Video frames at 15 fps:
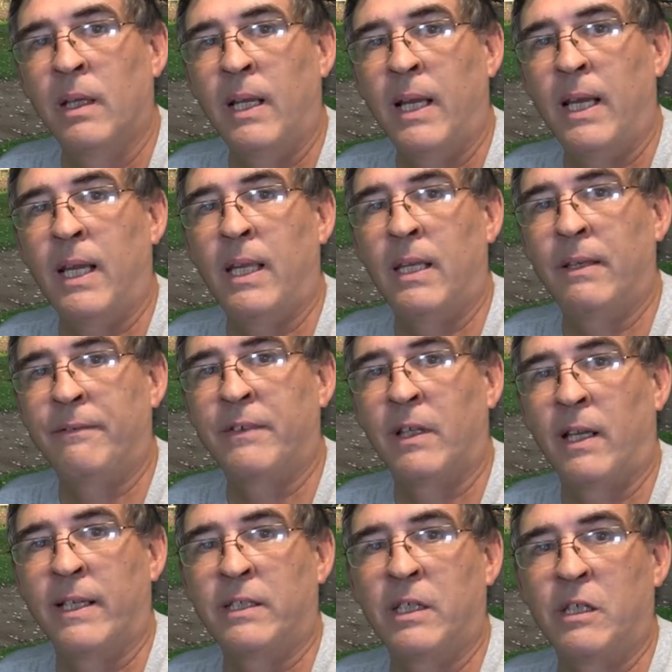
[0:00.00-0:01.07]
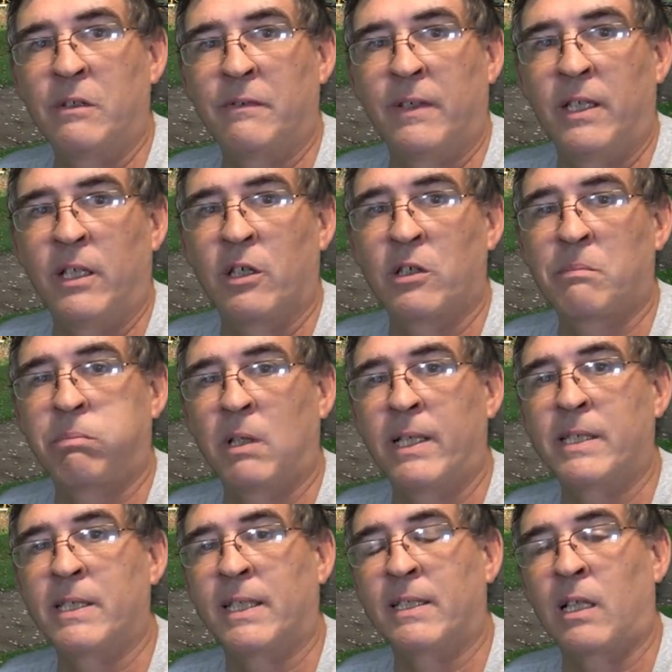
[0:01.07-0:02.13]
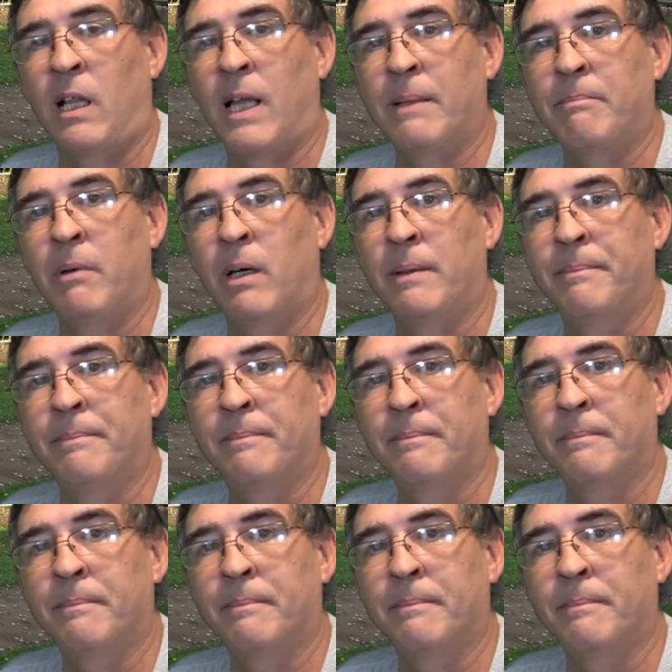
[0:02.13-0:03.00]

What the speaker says: And if you like these videos, please hit the like button.